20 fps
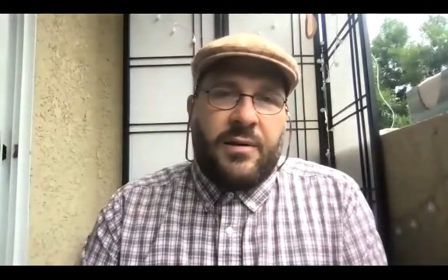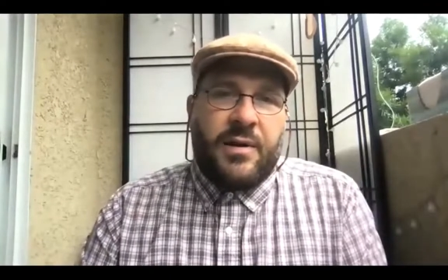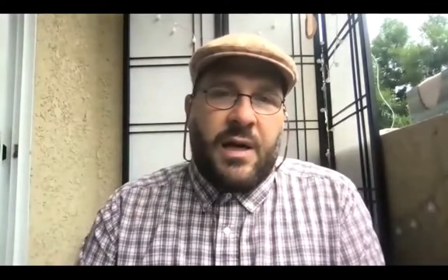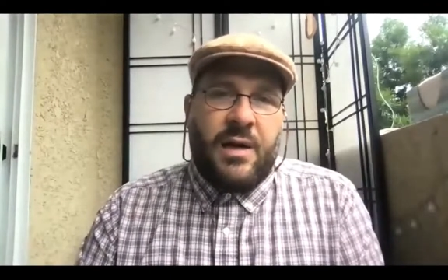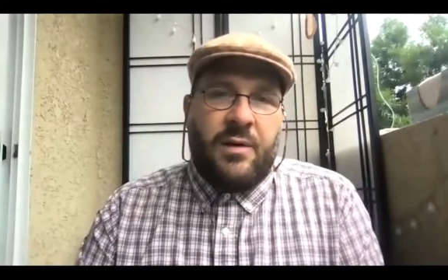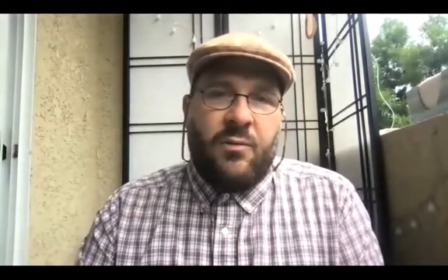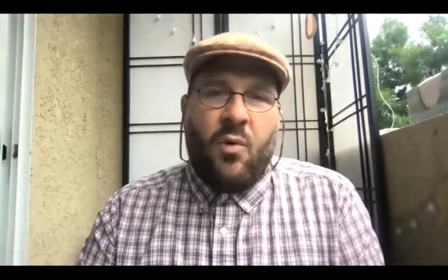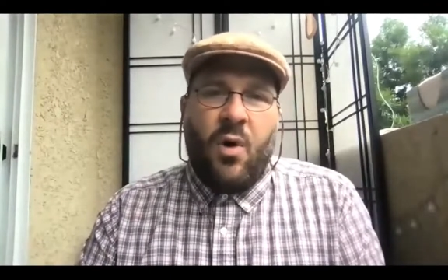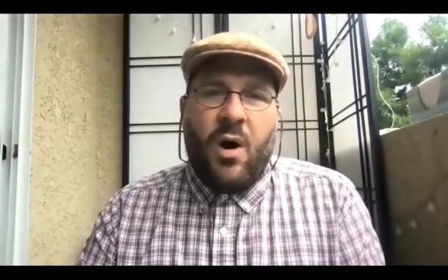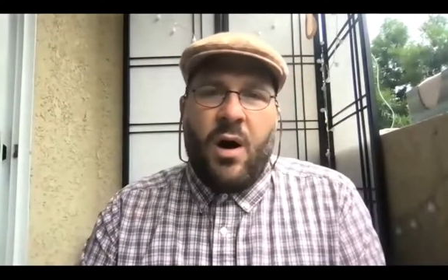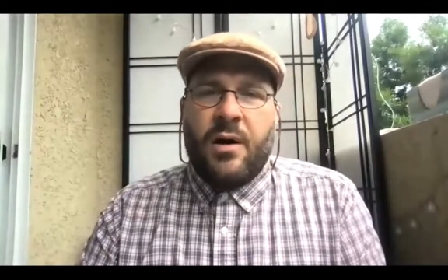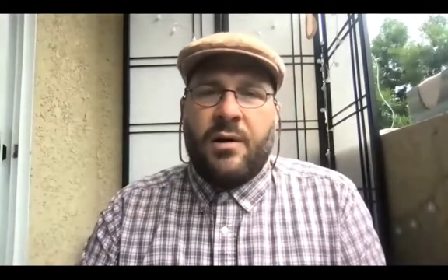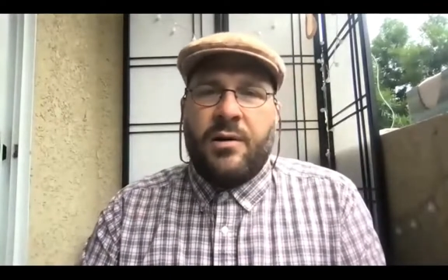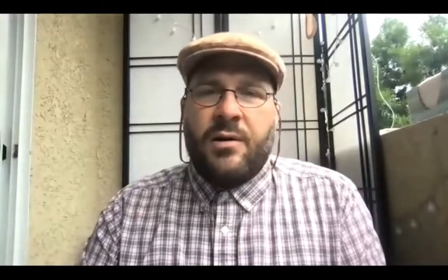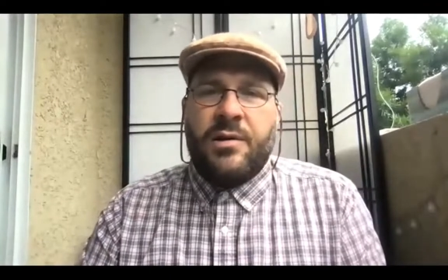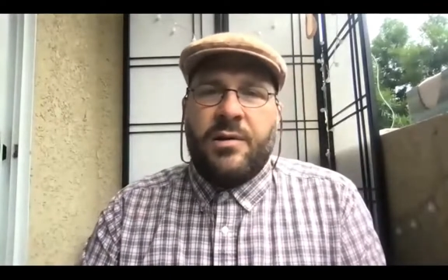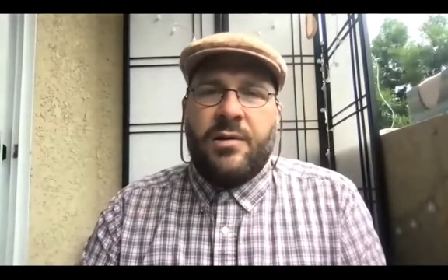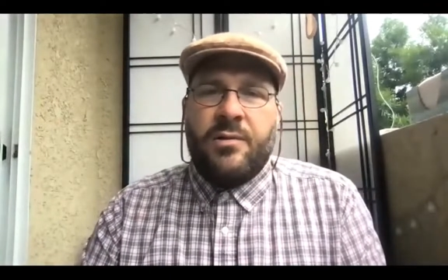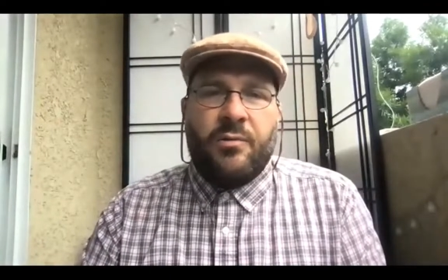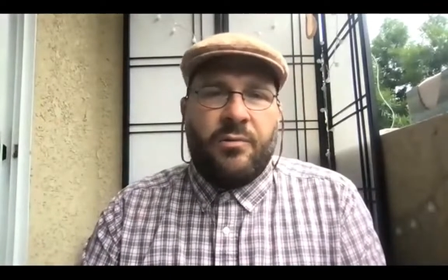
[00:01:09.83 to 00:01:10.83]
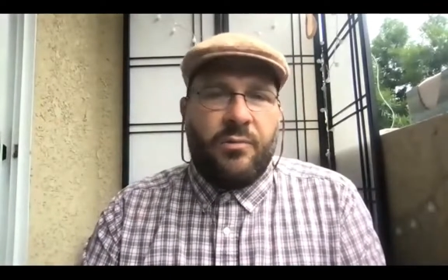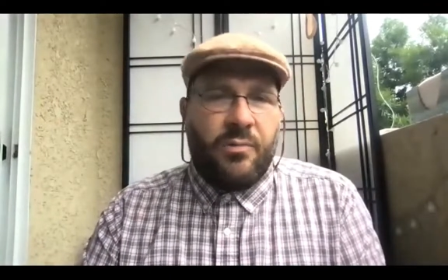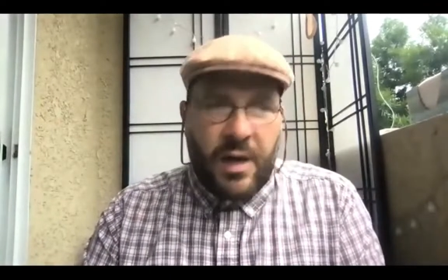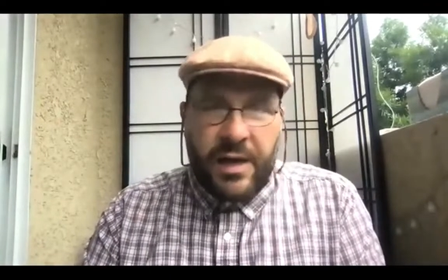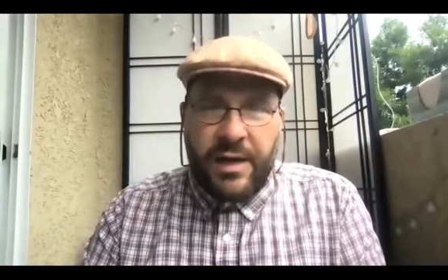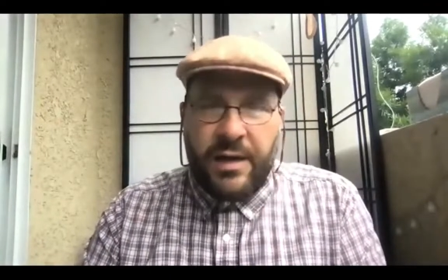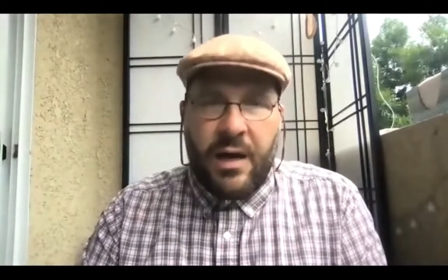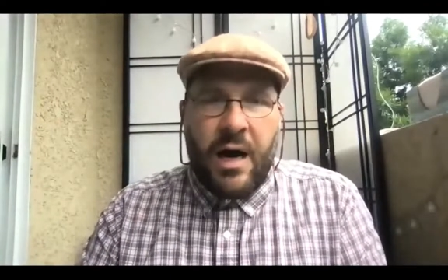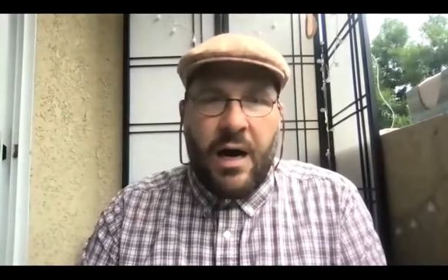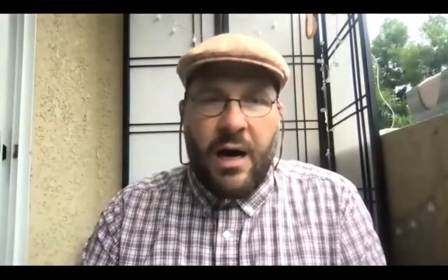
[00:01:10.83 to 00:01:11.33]
and walked
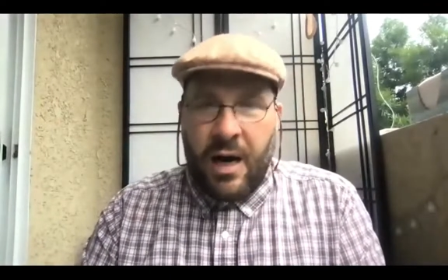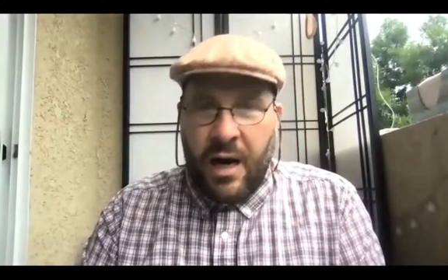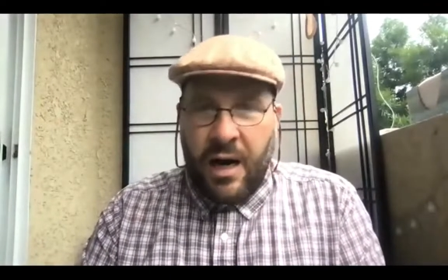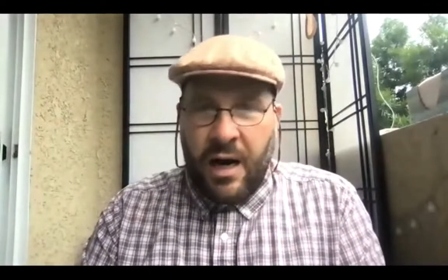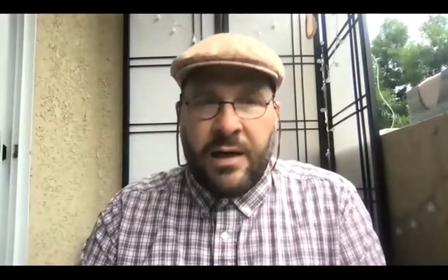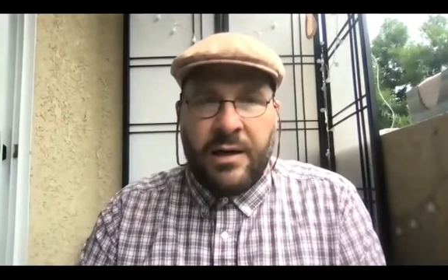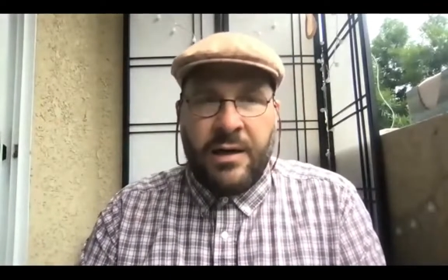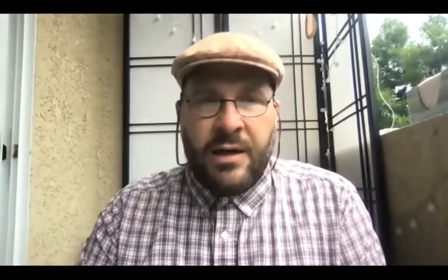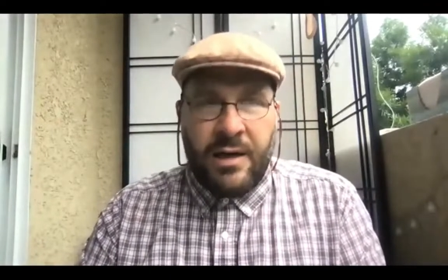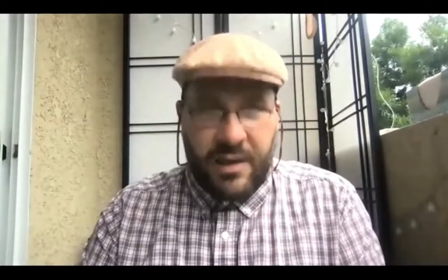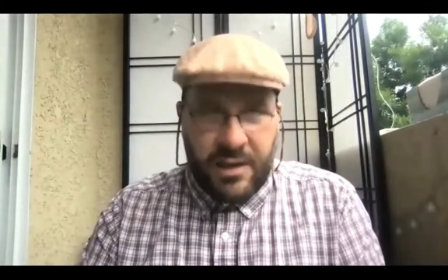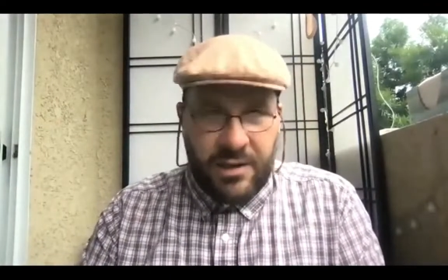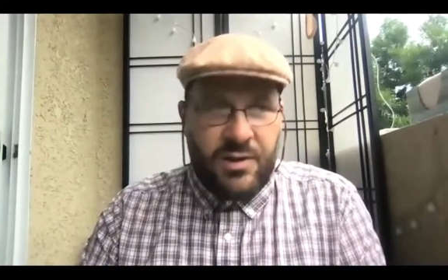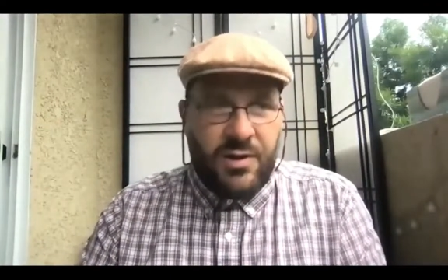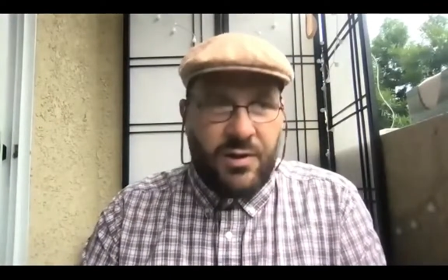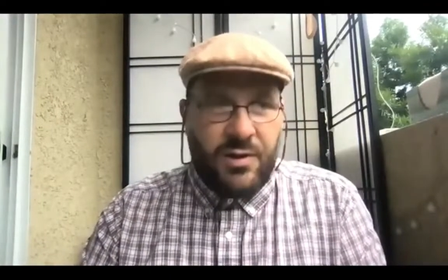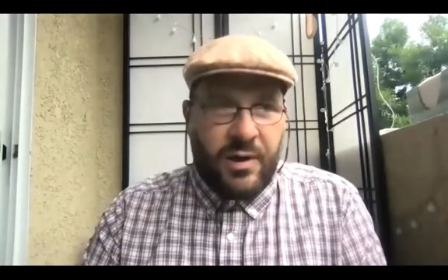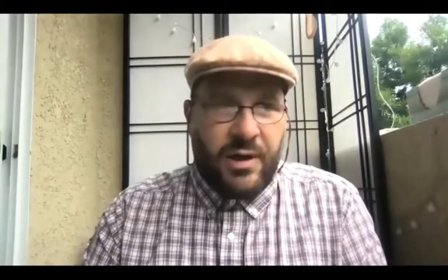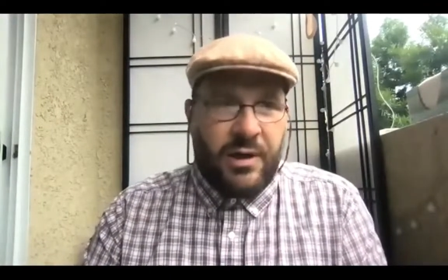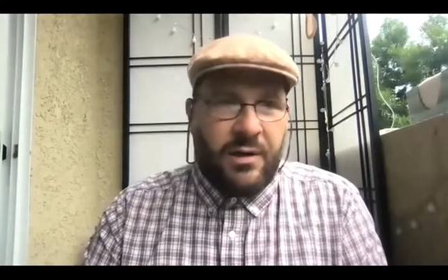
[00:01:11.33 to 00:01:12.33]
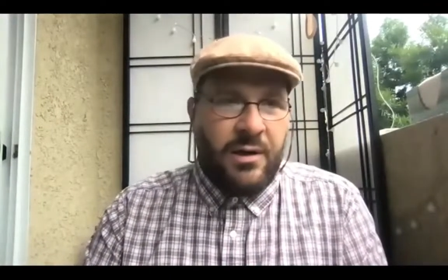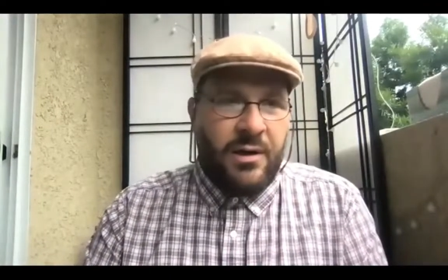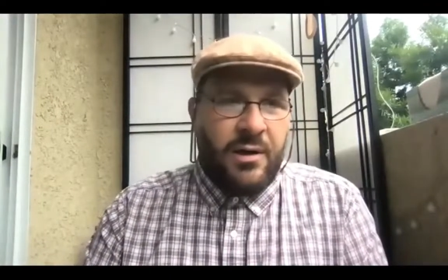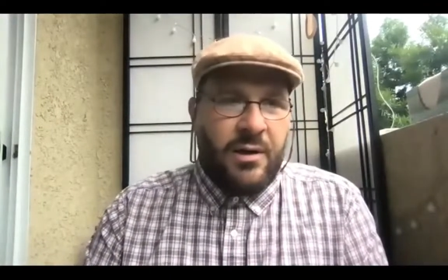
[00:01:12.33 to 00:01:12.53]
right on into it,